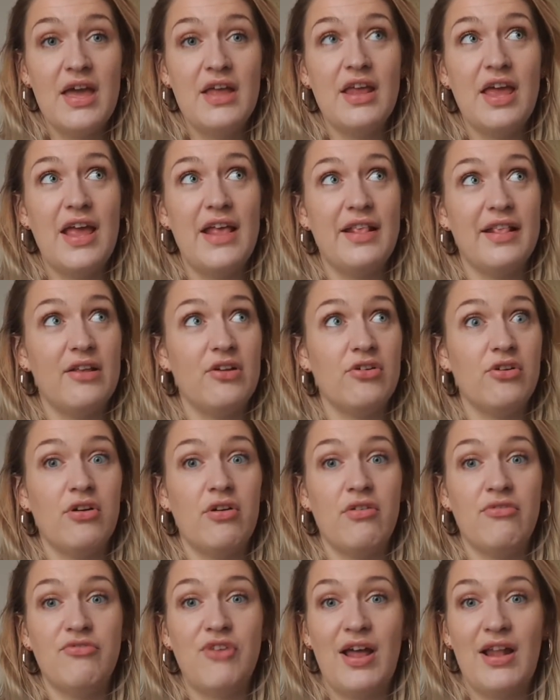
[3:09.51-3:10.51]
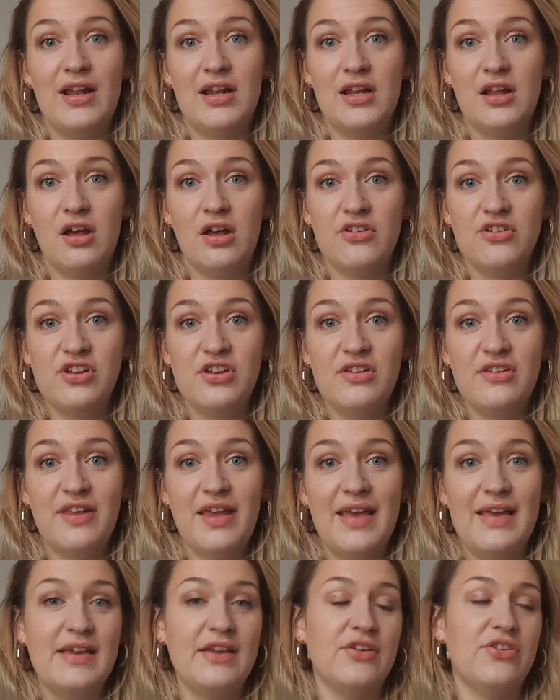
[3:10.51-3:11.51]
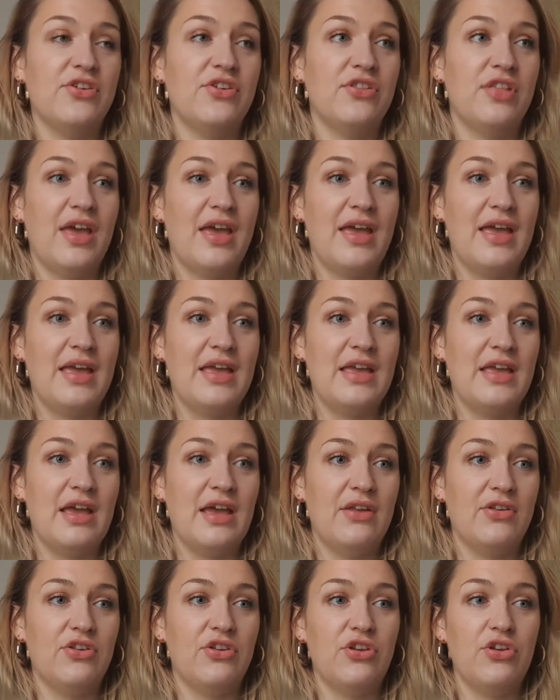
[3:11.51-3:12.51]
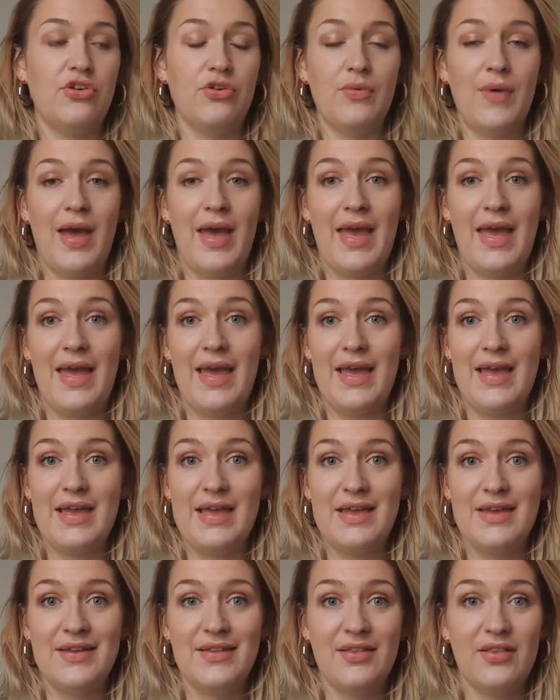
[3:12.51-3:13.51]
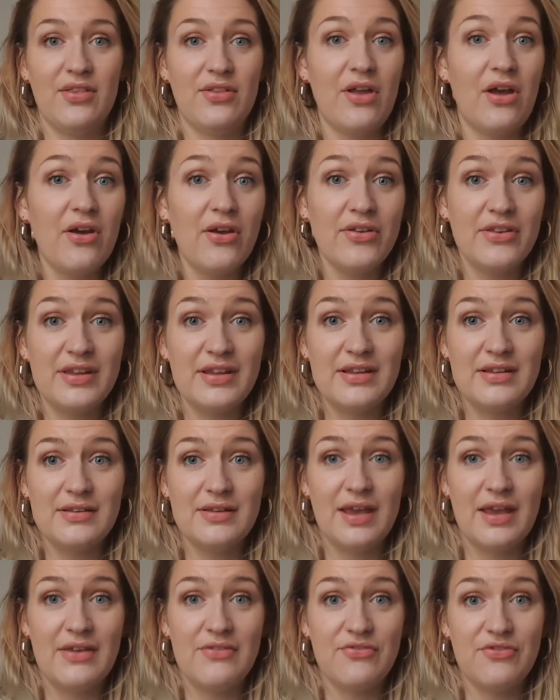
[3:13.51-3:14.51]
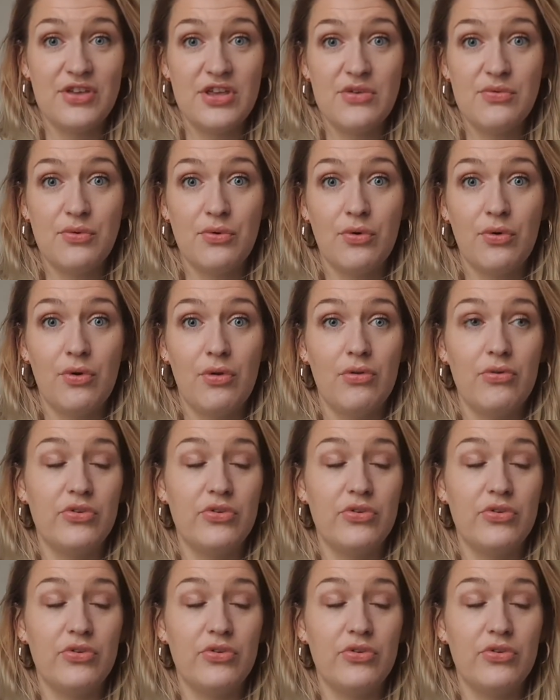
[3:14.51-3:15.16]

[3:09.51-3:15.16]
Is there a fairly large intake? Do they do a starting day for you all?